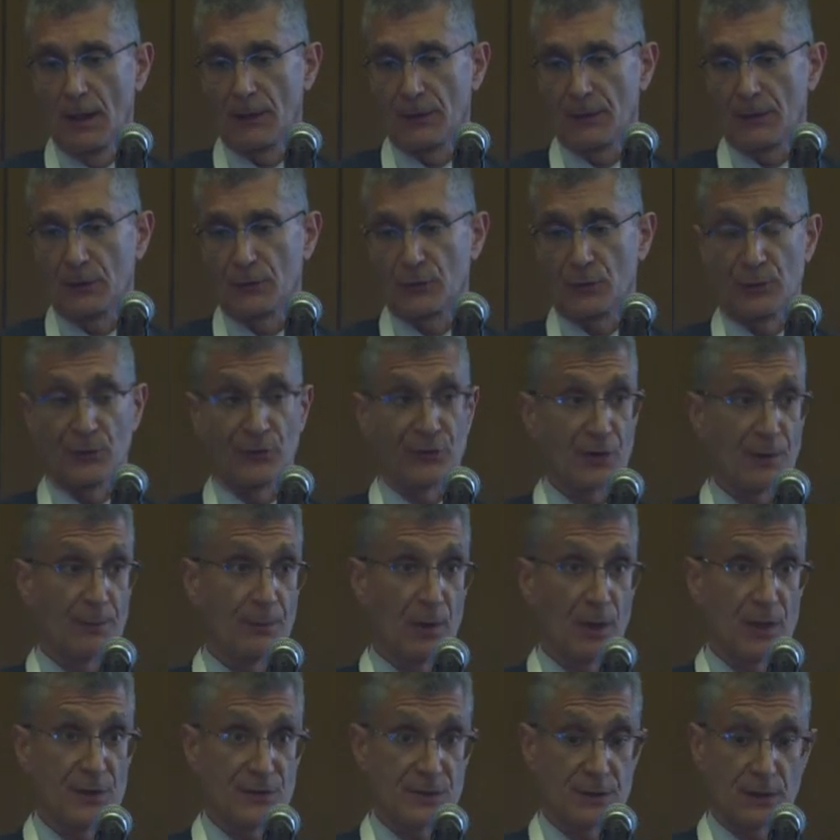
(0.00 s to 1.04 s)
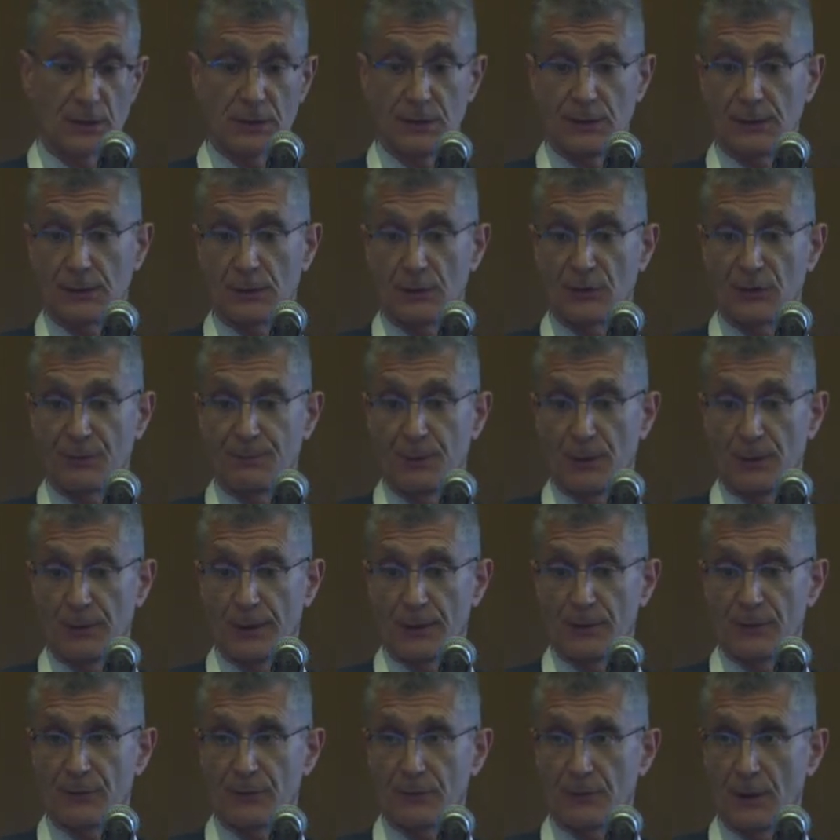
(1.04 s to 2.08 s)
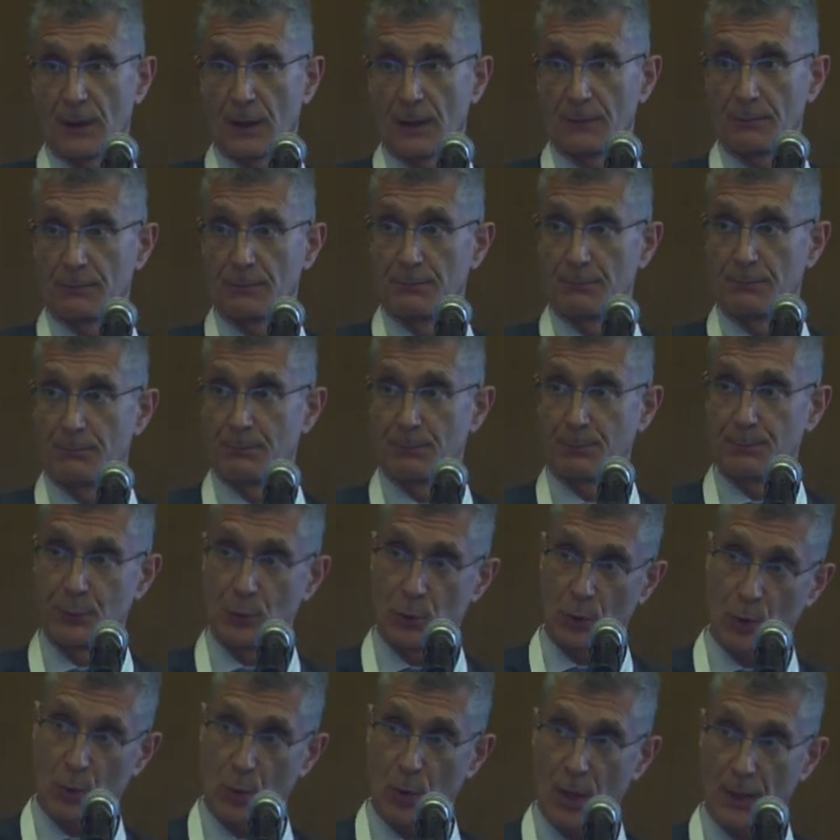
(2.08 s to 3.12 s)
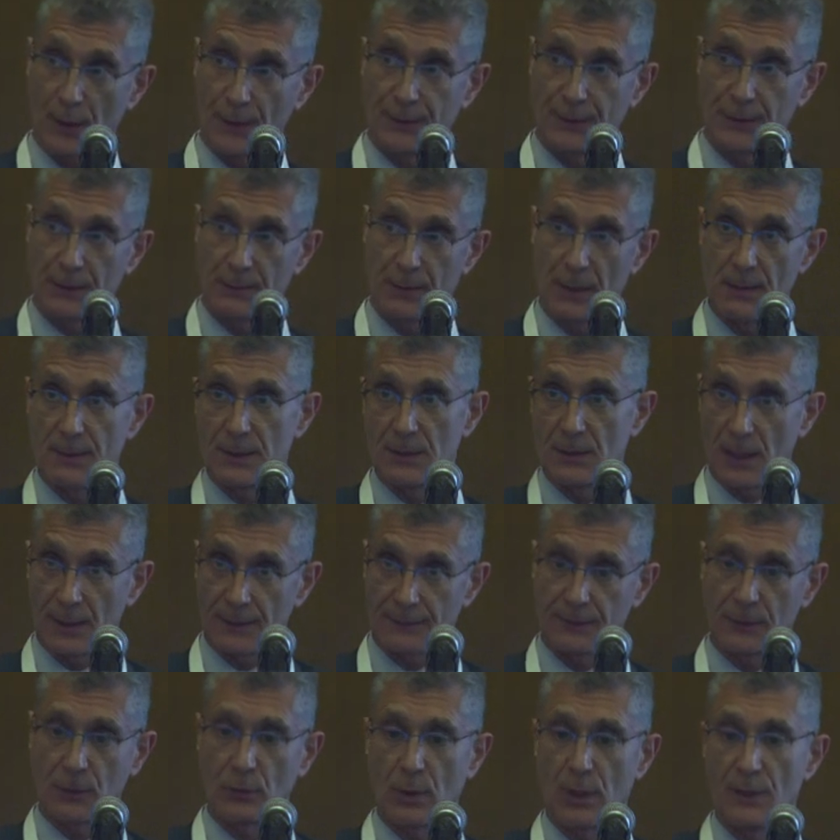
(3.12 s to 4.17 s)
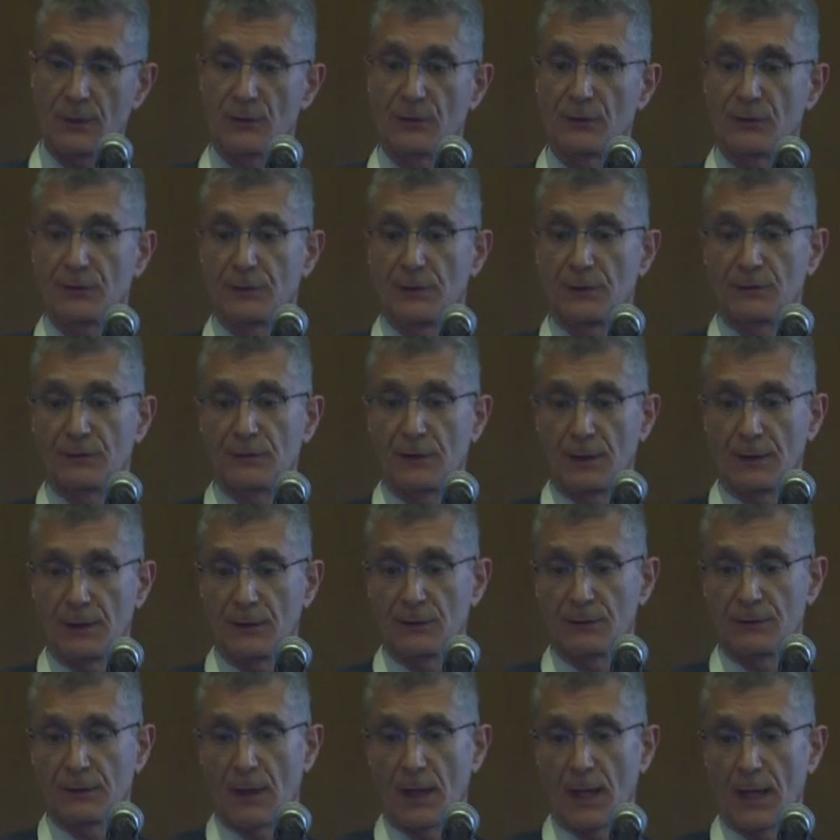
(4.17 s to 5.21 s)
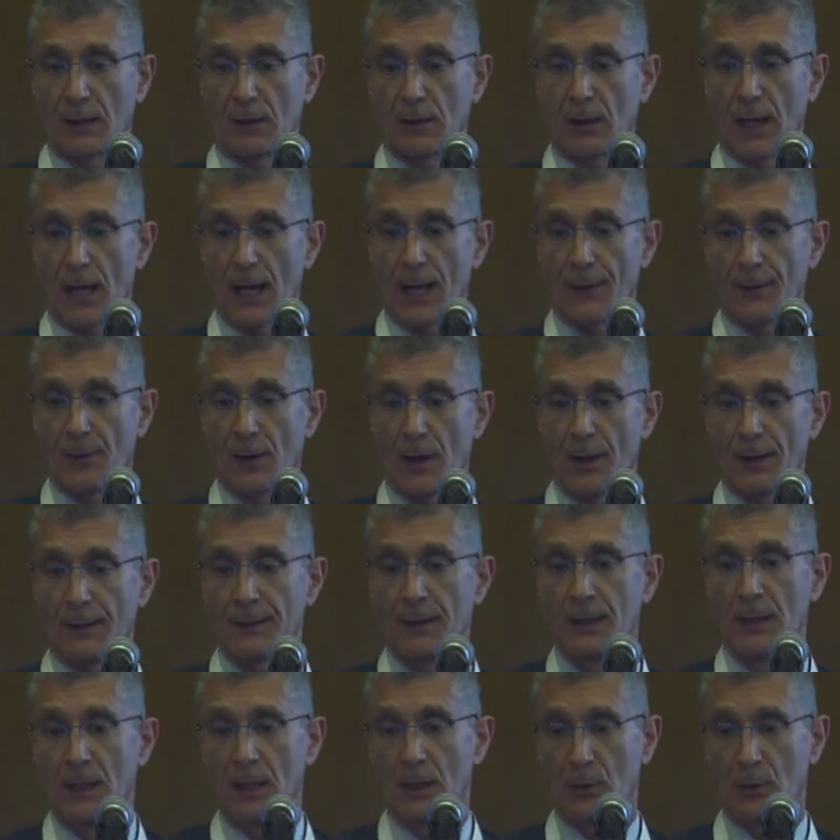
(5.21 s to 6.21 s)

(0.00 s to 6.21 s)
So to summarize the clinical experience, poor quality, maybe not the greatest studies to hang our hat on.